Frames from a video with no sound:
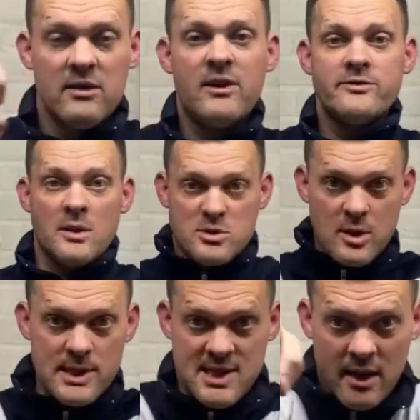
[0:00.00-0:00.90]
five times
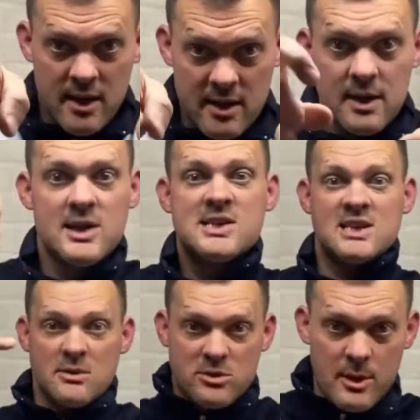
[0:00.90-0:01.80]
two is,
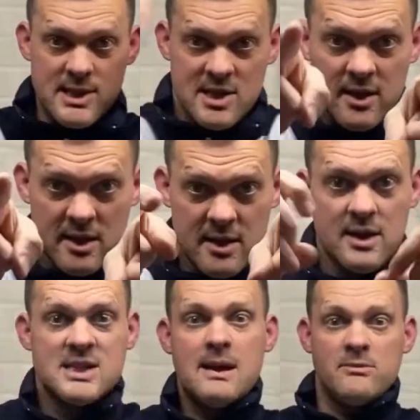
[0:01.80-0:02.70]
six times two is,
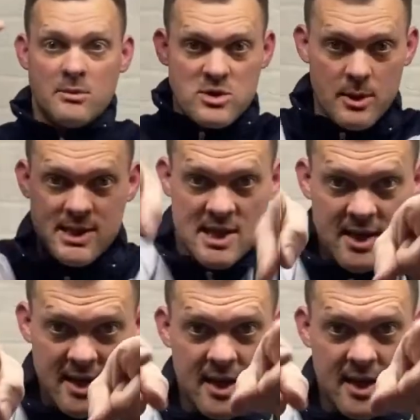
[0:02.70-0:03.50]
seven times two is,